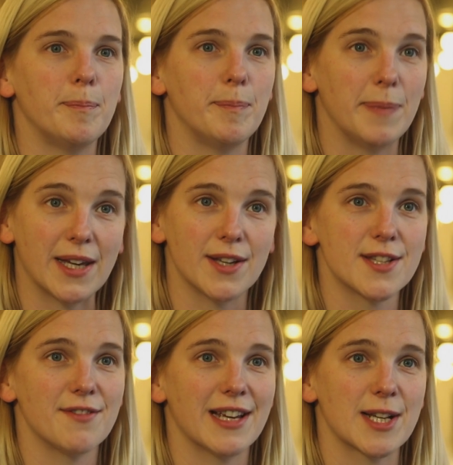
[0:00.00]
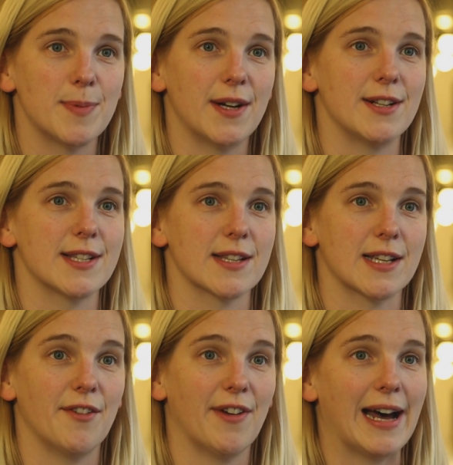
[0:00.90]
Because of the experiences
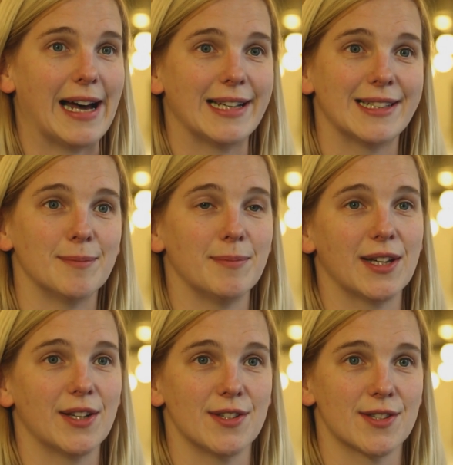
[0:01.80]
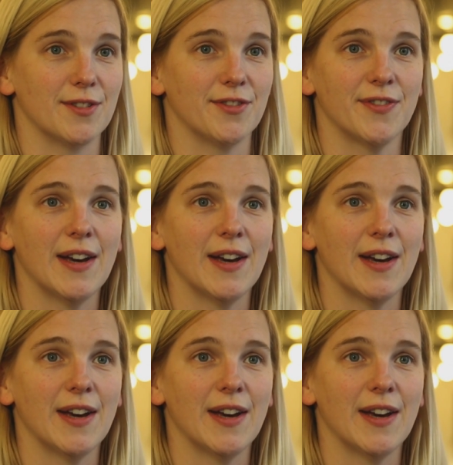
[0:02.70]
I've had and because of